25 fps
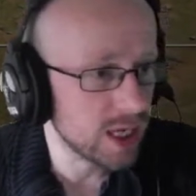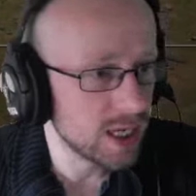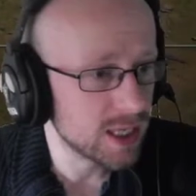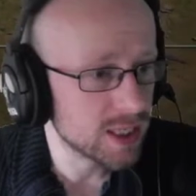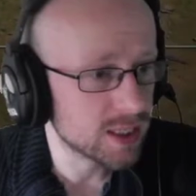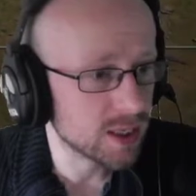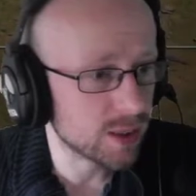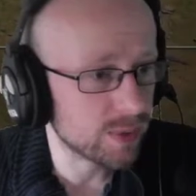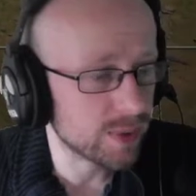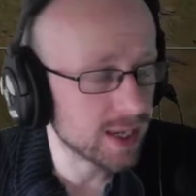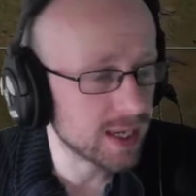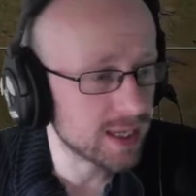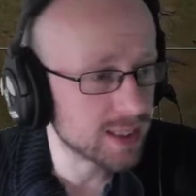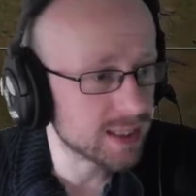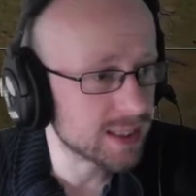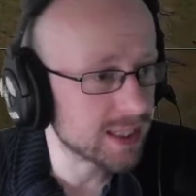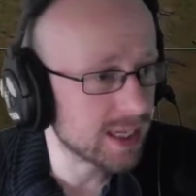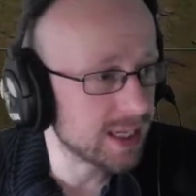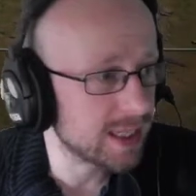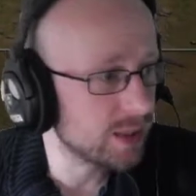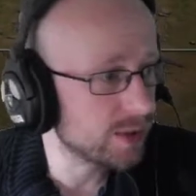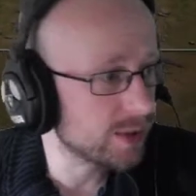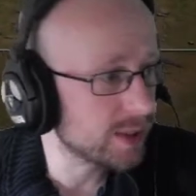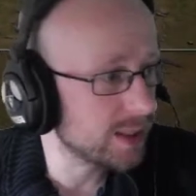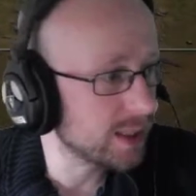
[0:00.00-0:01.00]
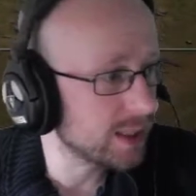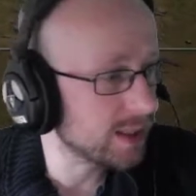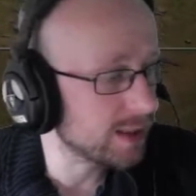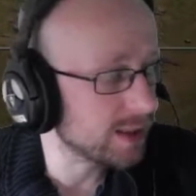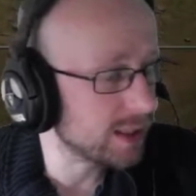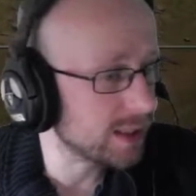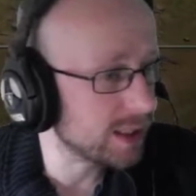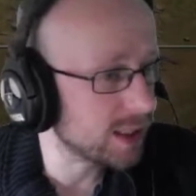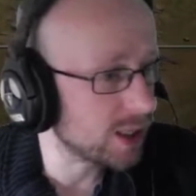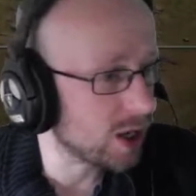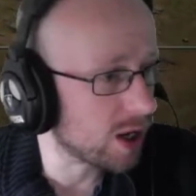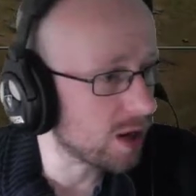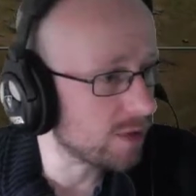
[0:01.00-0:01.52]
So we're here today looking at
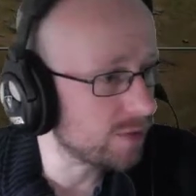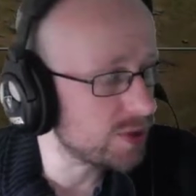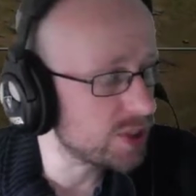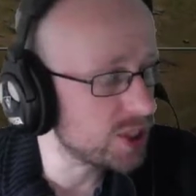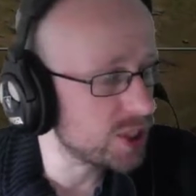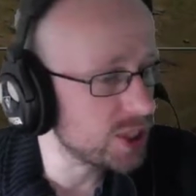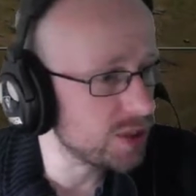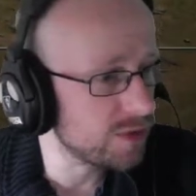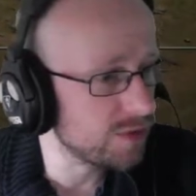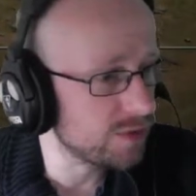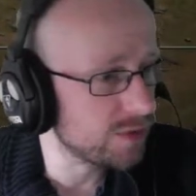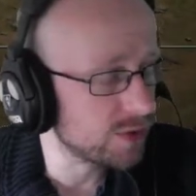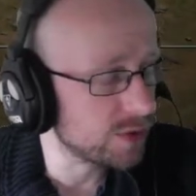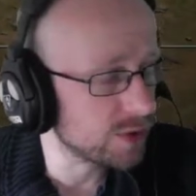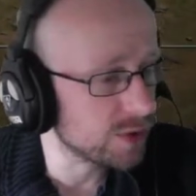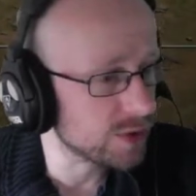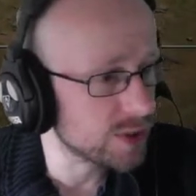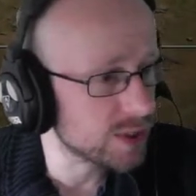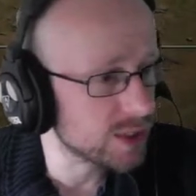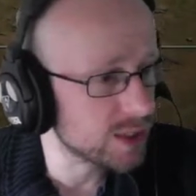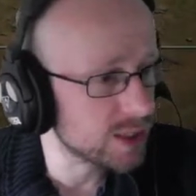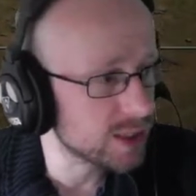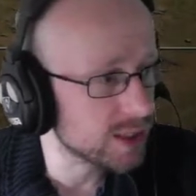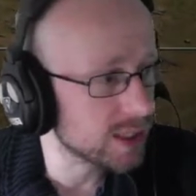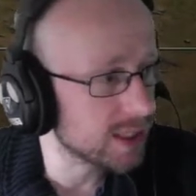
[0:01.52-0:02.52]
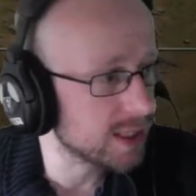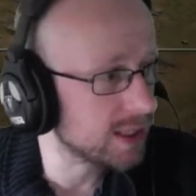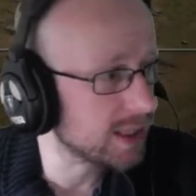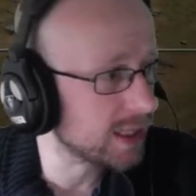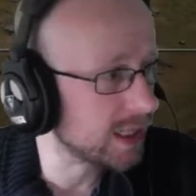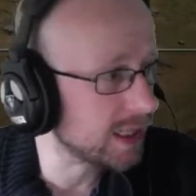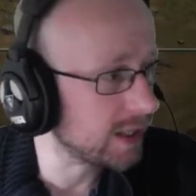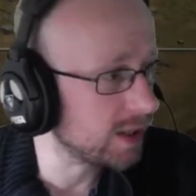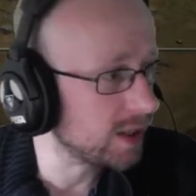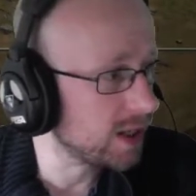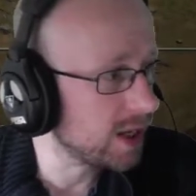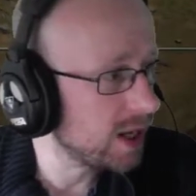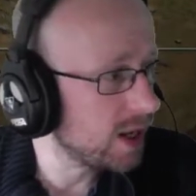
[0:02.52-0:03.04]
the Carthaginian forces in
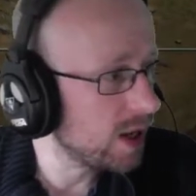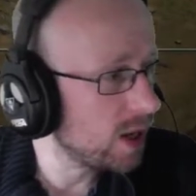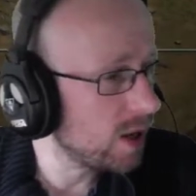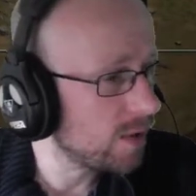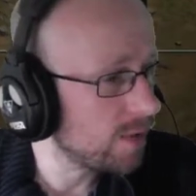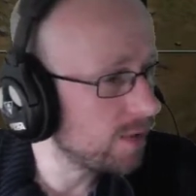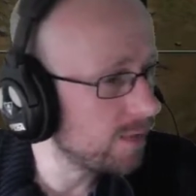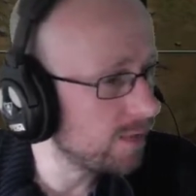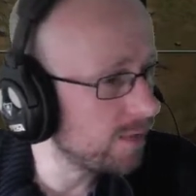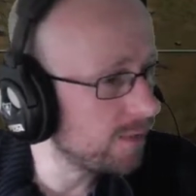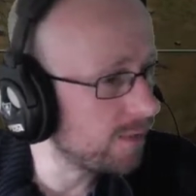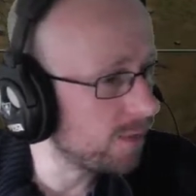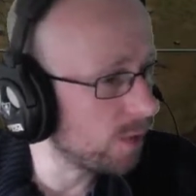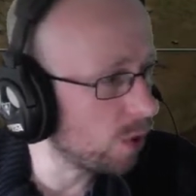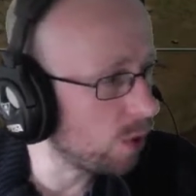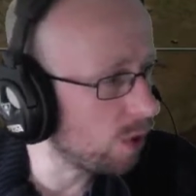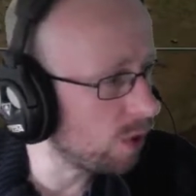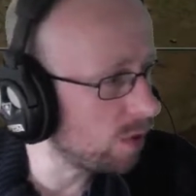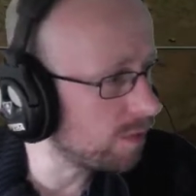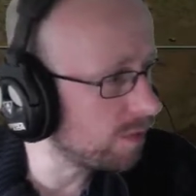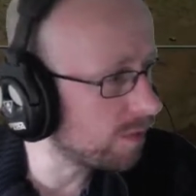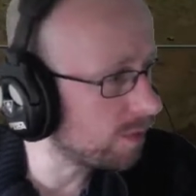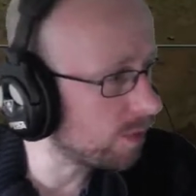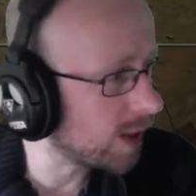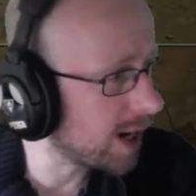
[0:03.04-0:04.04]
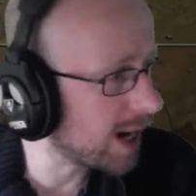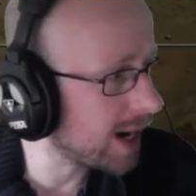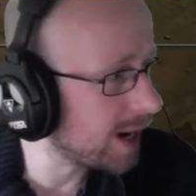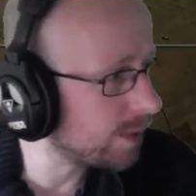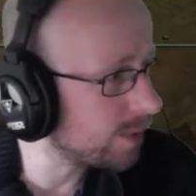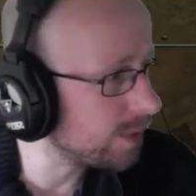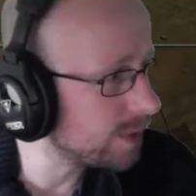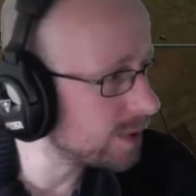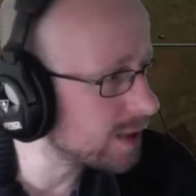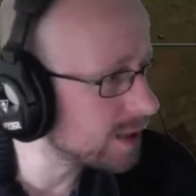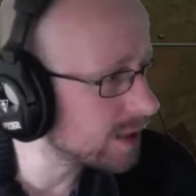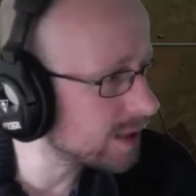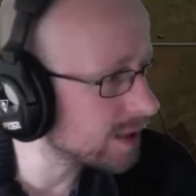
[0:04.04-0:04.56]
the fourth
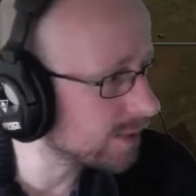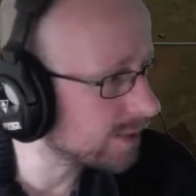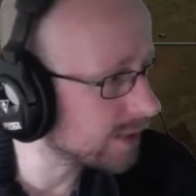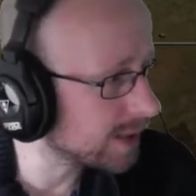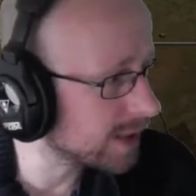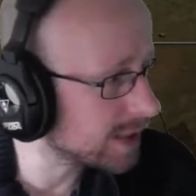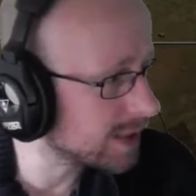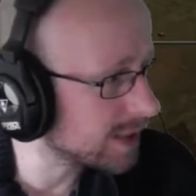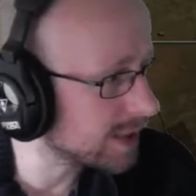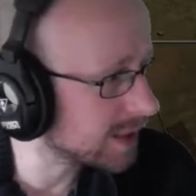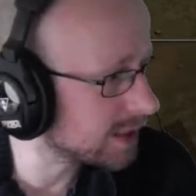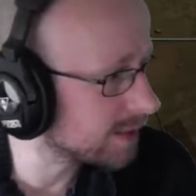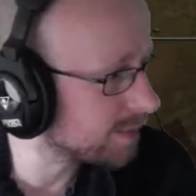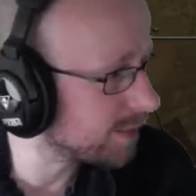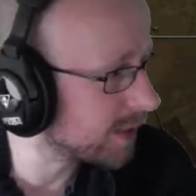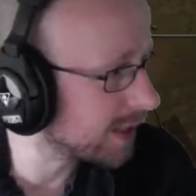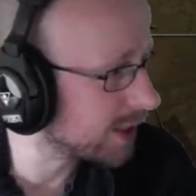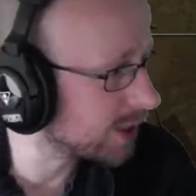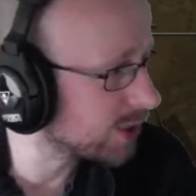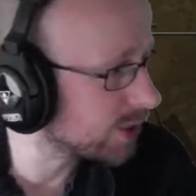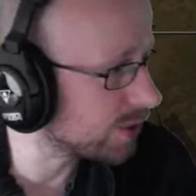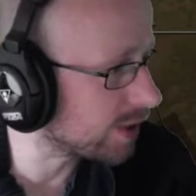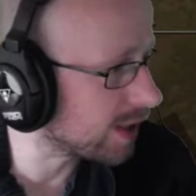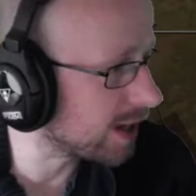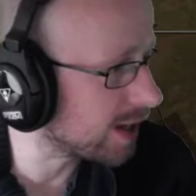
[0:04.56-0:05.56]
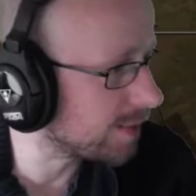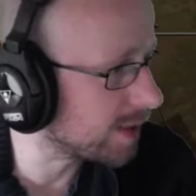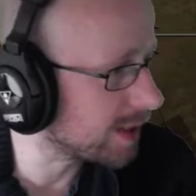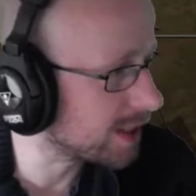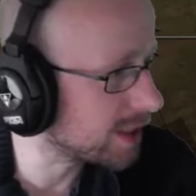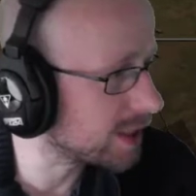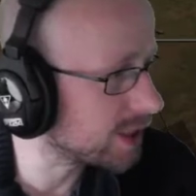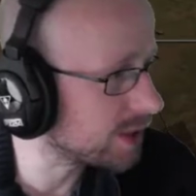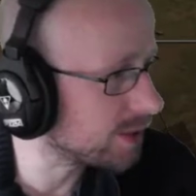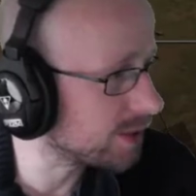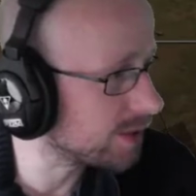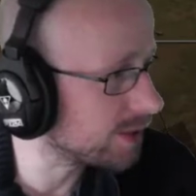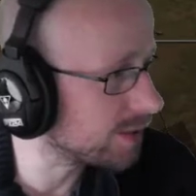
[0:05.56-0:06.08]
round. This is, make sure I'm
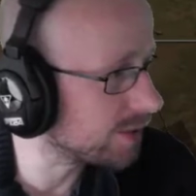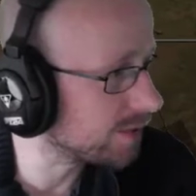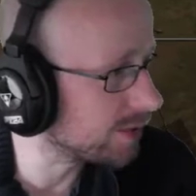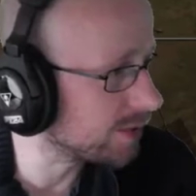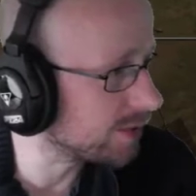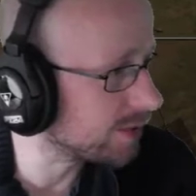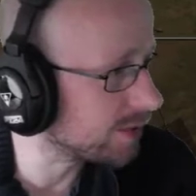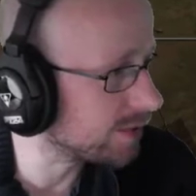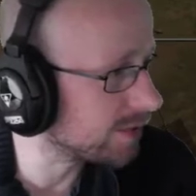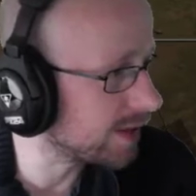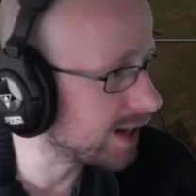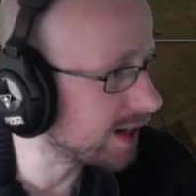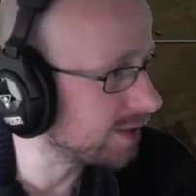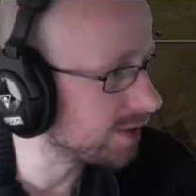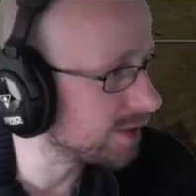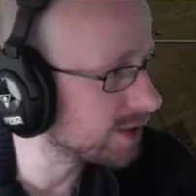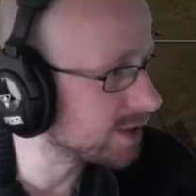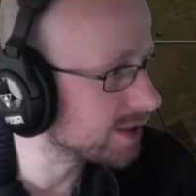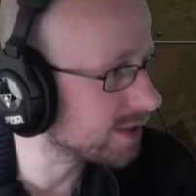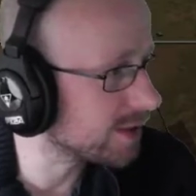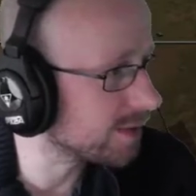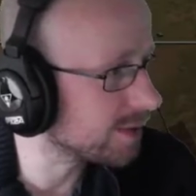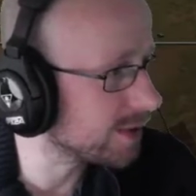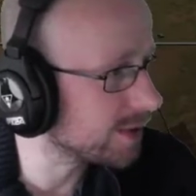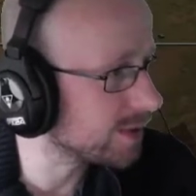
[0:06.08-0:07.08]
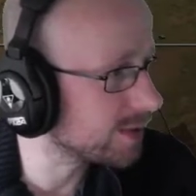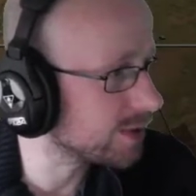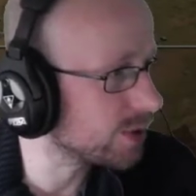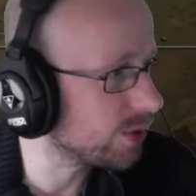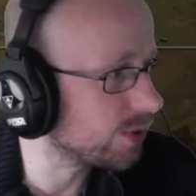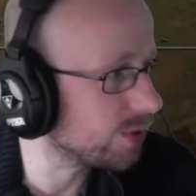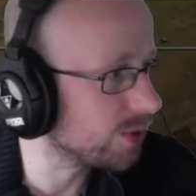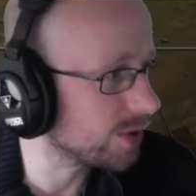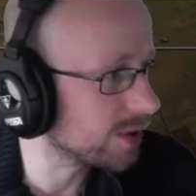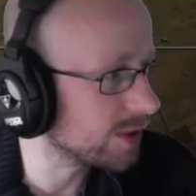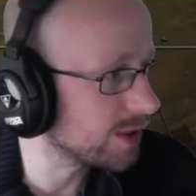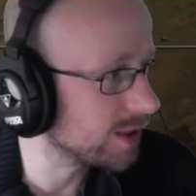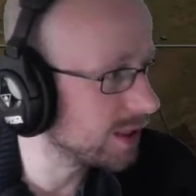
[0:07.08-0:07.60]
actually doing the fourth round so I don't
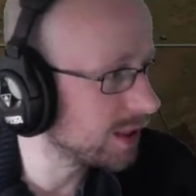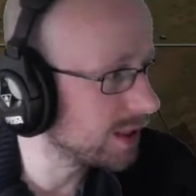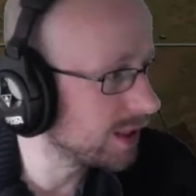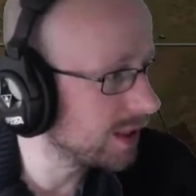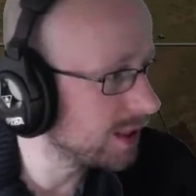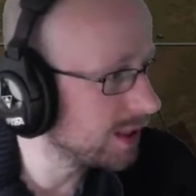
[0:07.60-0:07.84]
talk.